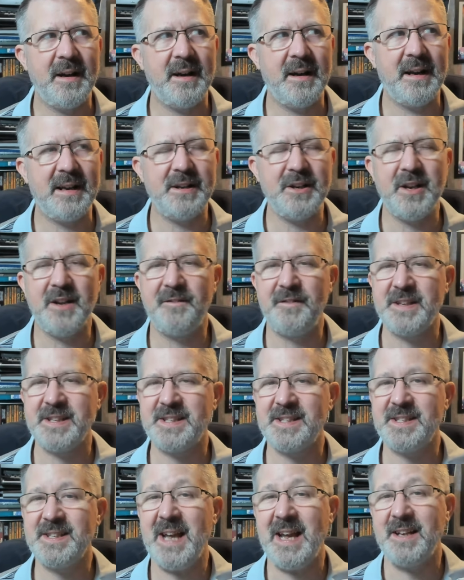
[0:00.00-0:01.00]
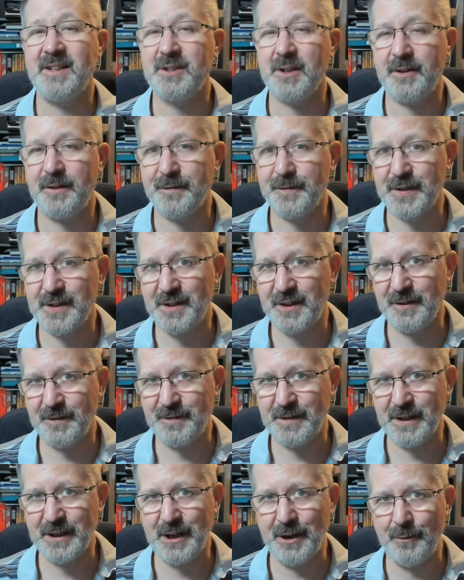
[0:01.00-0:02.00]
another set of stuff
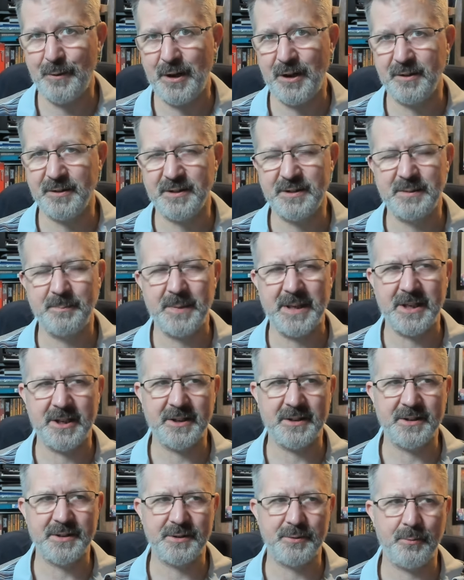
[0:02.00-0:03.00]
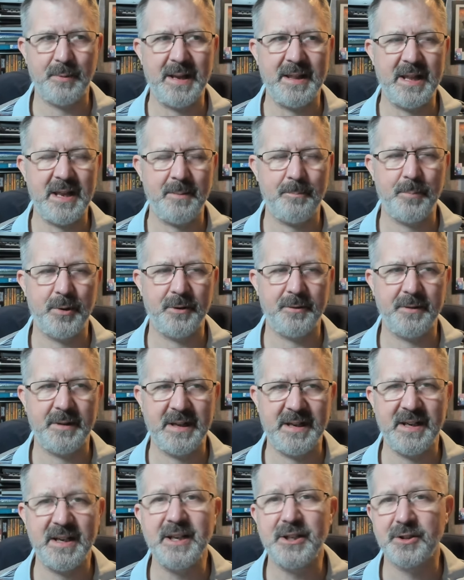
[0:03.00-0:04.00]
to go on because when they put
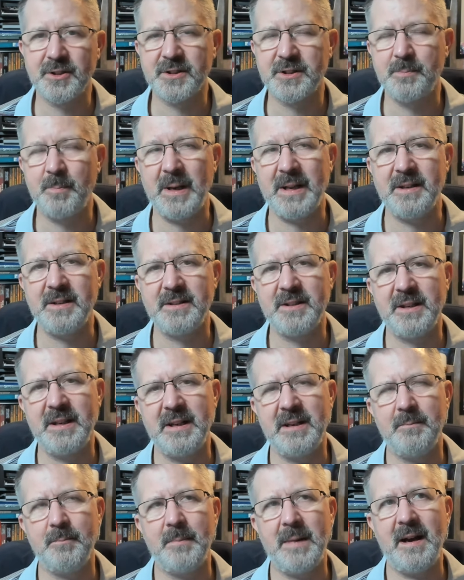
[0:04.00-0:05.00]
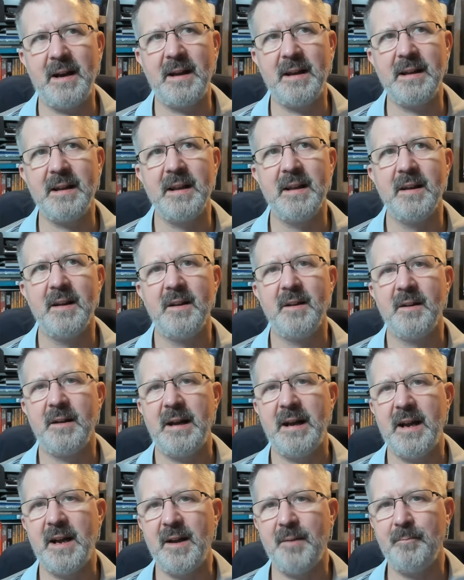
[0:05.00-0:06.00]
the initial splint in my
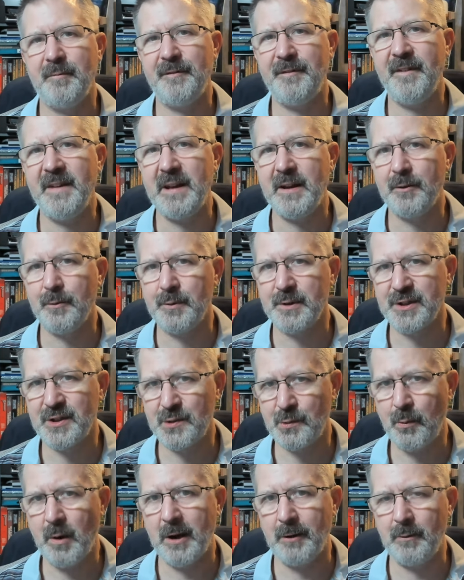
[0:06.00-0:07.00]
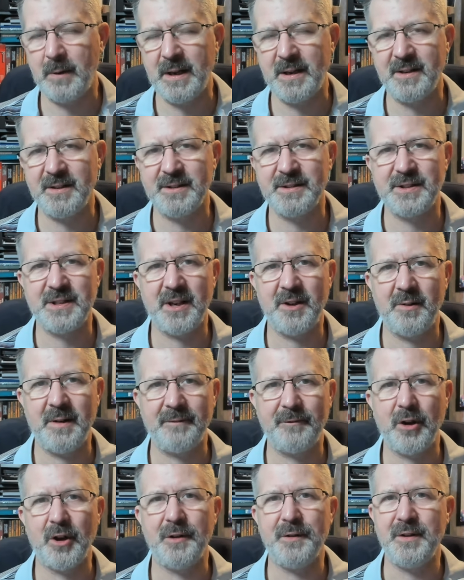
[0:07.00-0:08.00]
um, finger was swollen. So
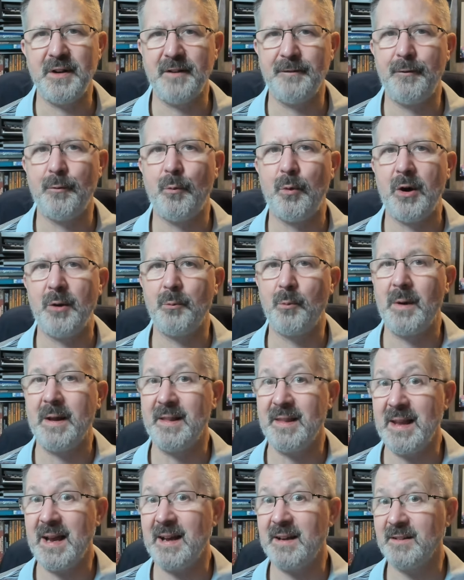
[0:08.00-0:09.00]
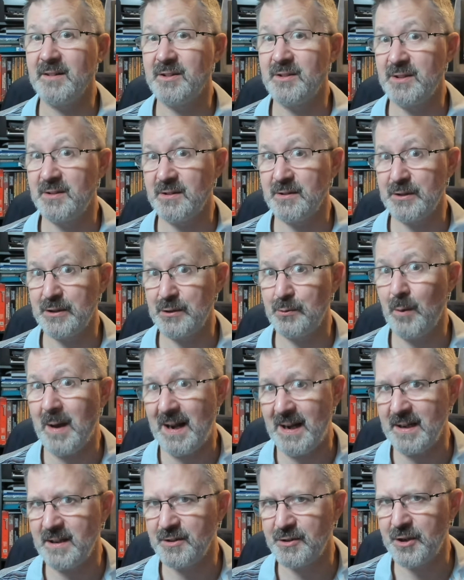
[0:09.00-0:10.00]
I've got another one when that
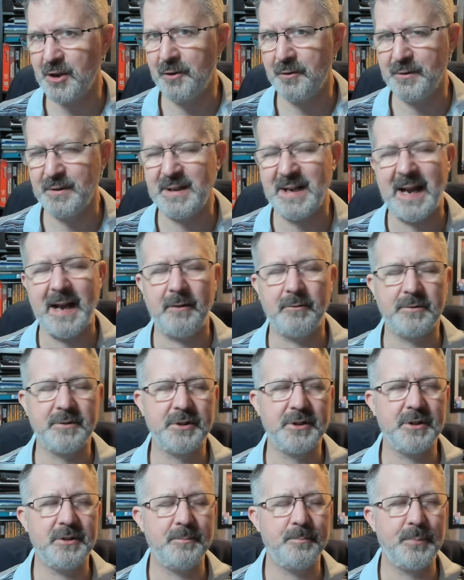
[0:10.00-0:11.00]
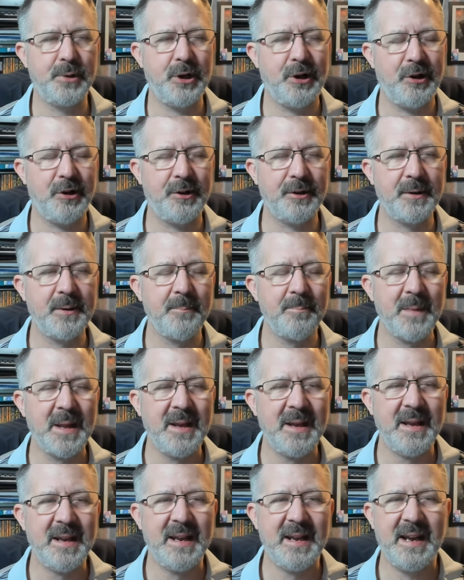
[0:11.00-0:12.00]
swelling's gone down to put on.
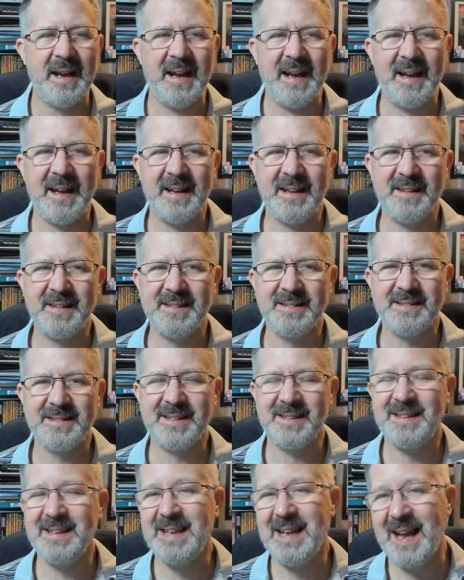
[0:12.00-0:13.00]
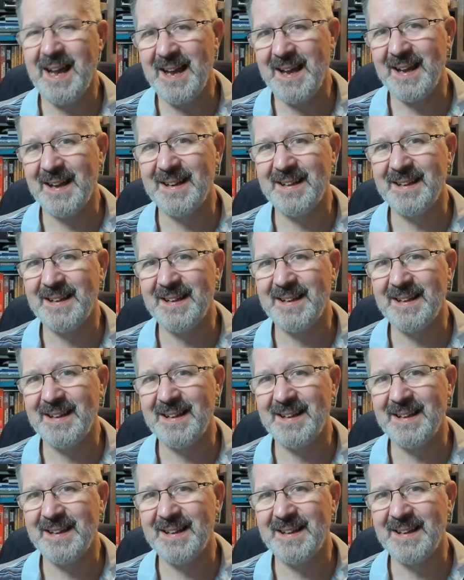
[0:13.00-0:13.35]
And yeah,